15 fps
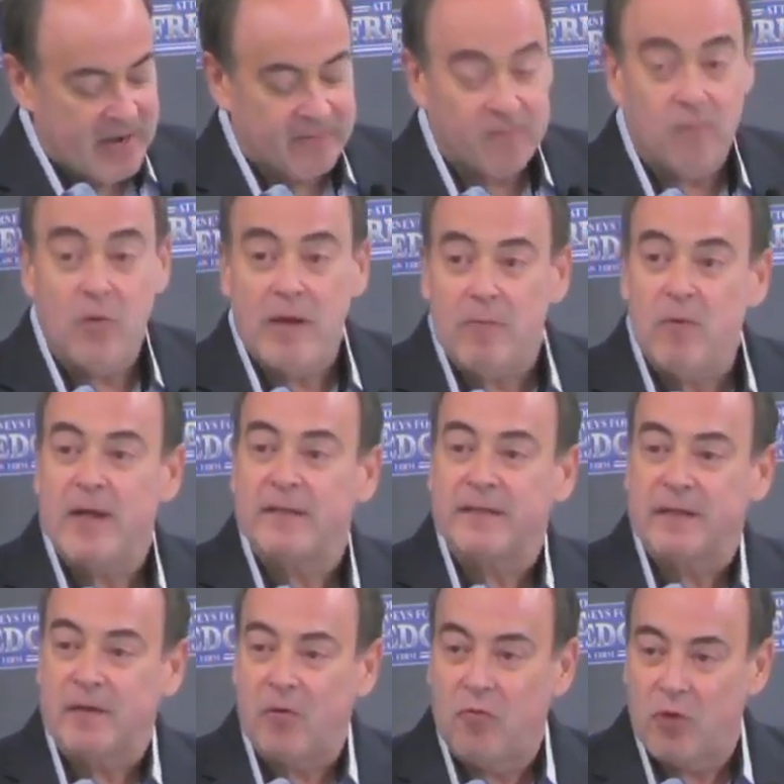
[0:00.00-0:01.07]
And we went
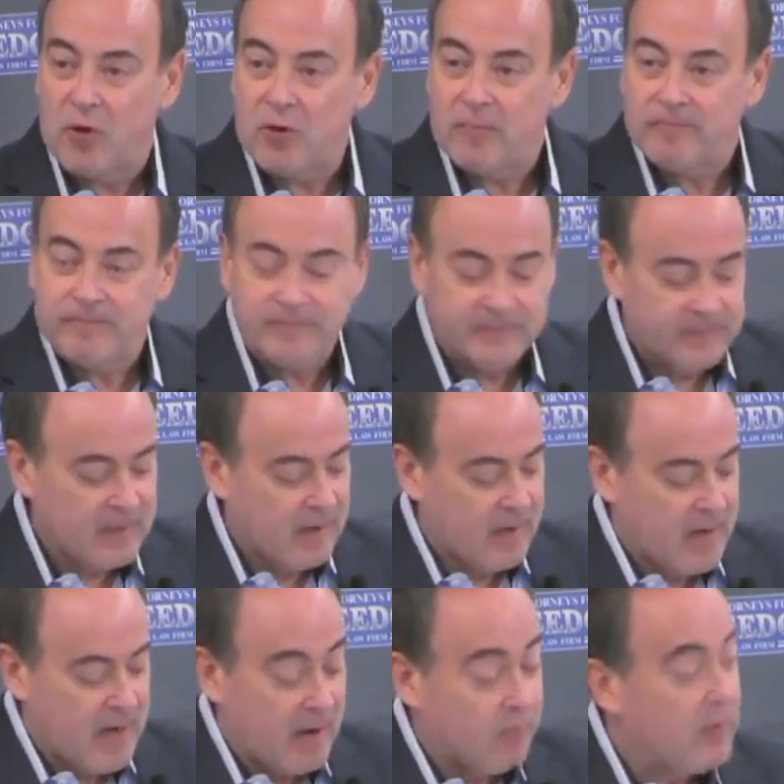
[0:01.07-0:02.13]
to court,
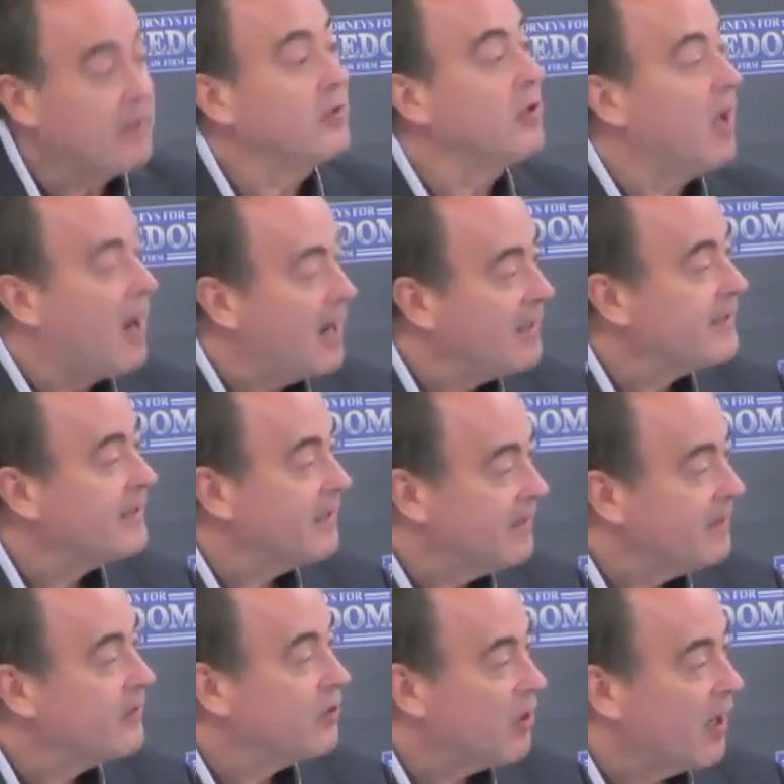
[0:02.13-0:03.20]
and we lost
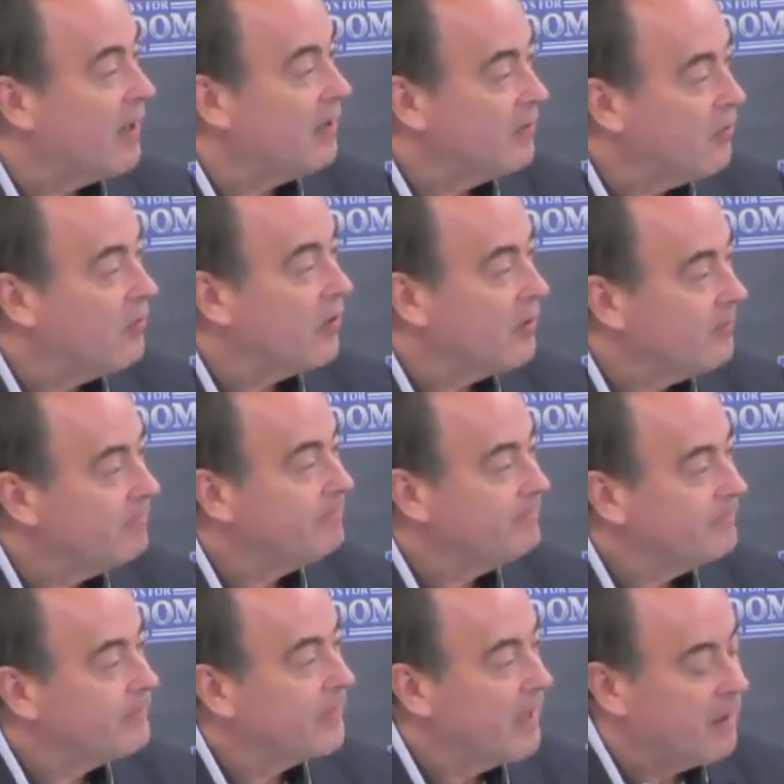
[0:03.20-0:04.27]
in the trial court.
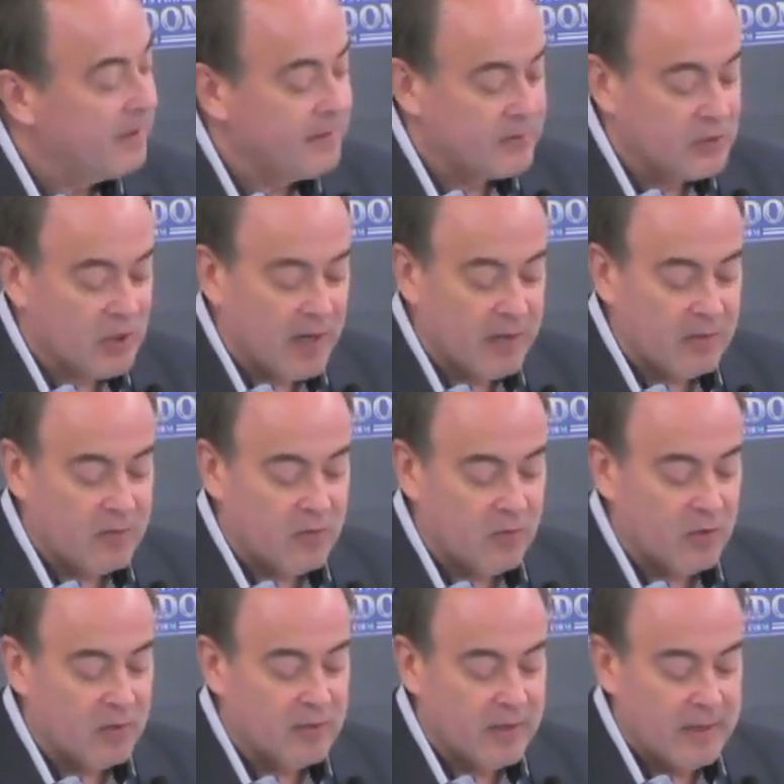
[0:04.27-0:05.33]
The trial
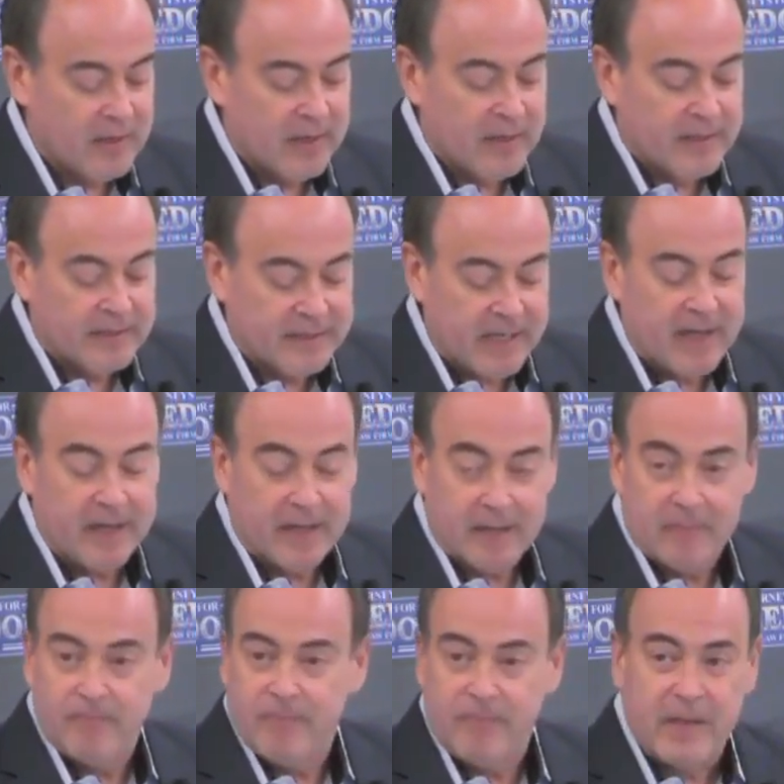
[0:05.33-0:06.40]
court
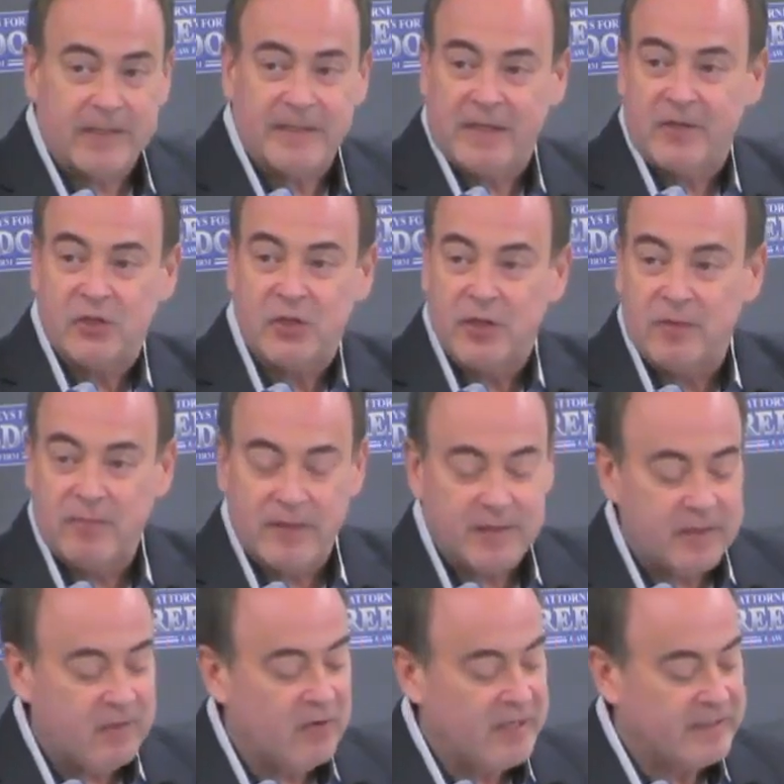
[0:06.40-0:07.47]
saying essentially what
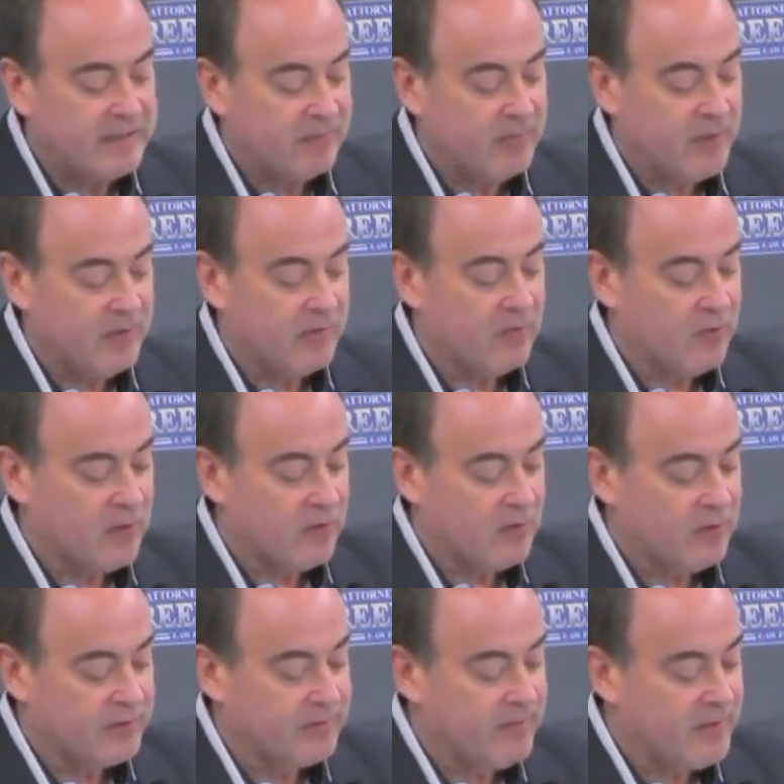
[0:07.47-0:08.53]
the U.S. Supreme Court
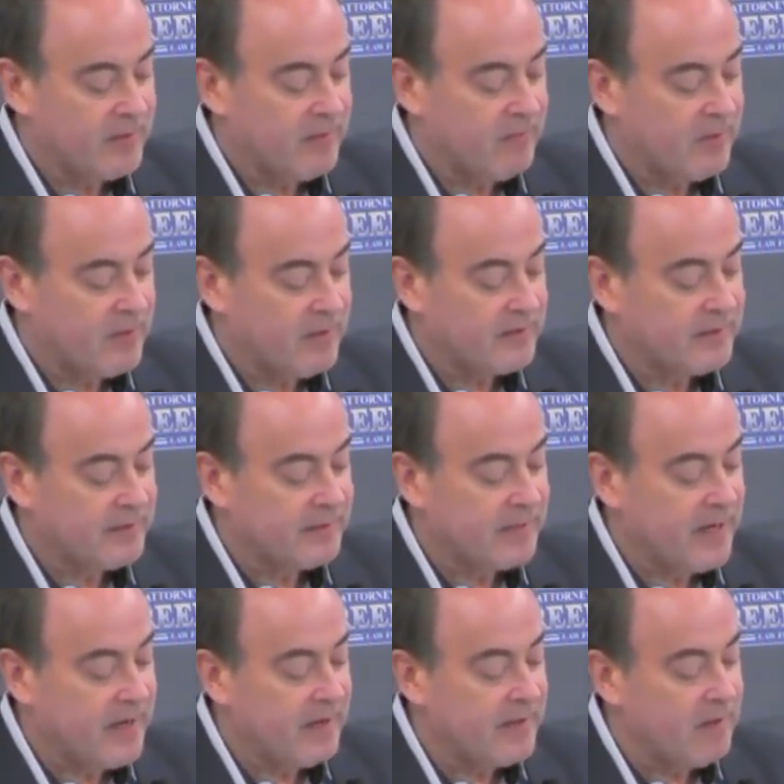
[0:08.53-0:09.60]
ultimately went on to
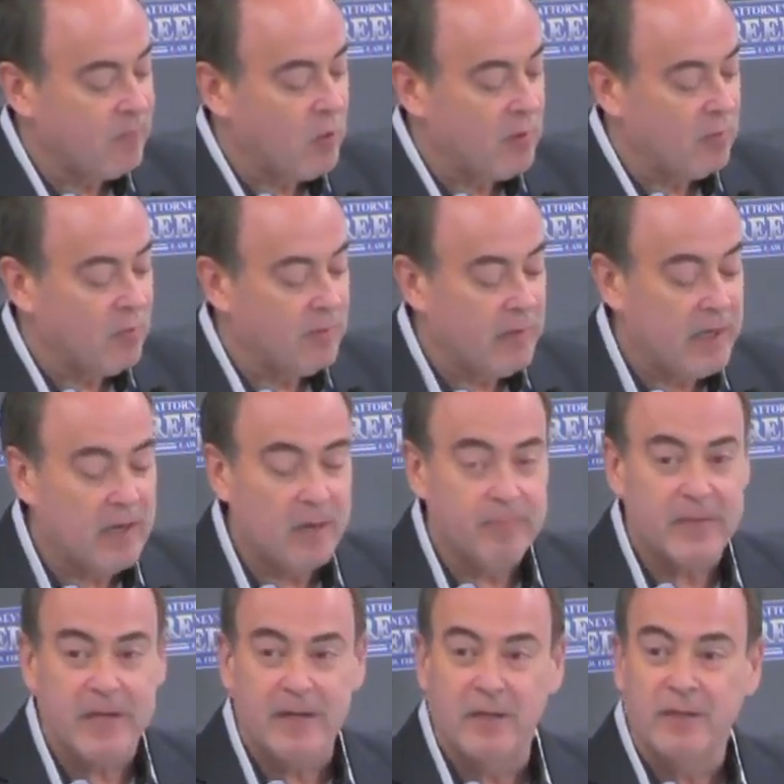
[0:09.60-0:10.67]
say. And then when we
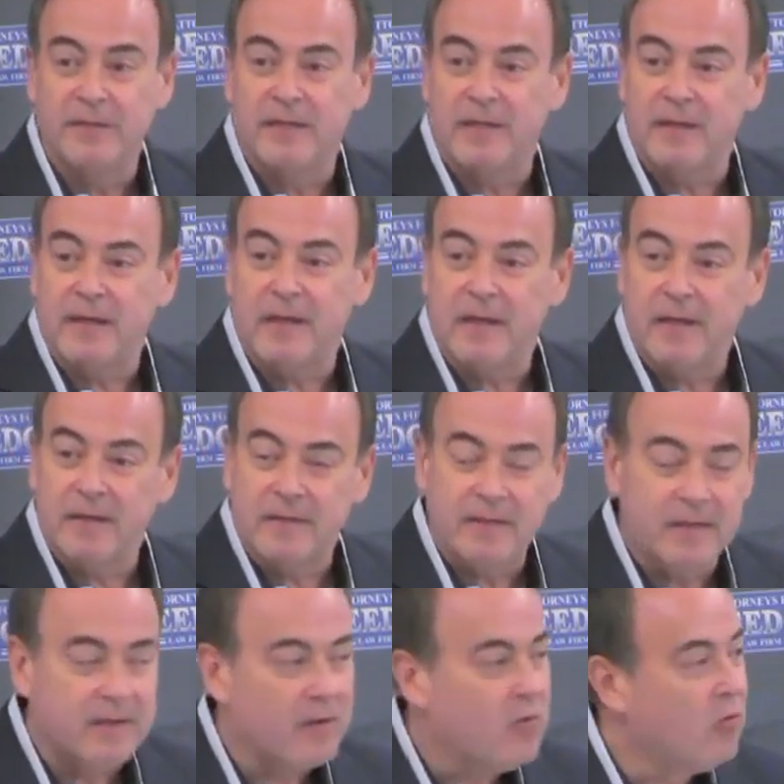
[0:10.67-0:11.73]
appealed to
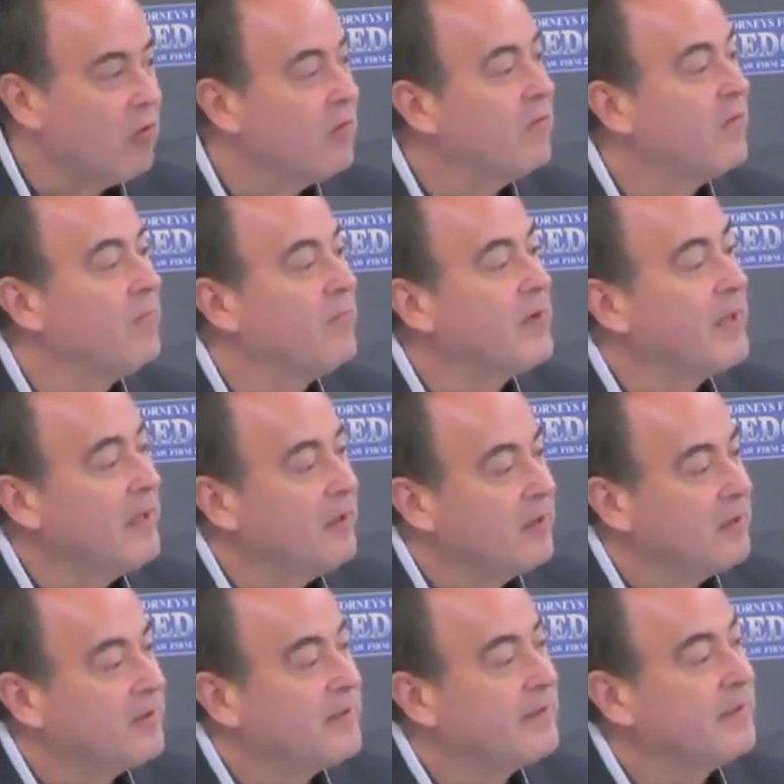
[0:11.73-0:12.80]
the Court of
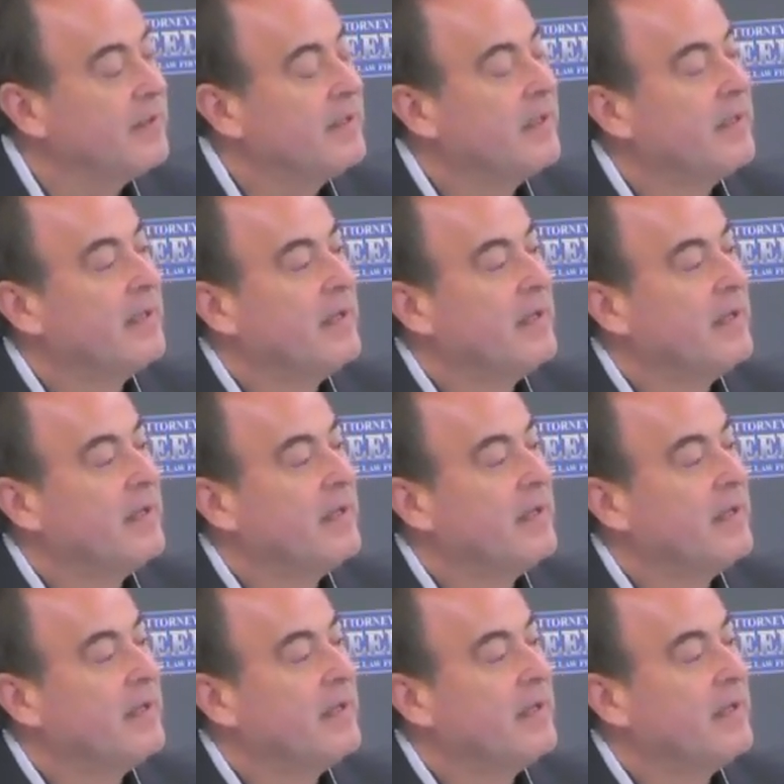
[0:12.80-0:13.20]
Appeals,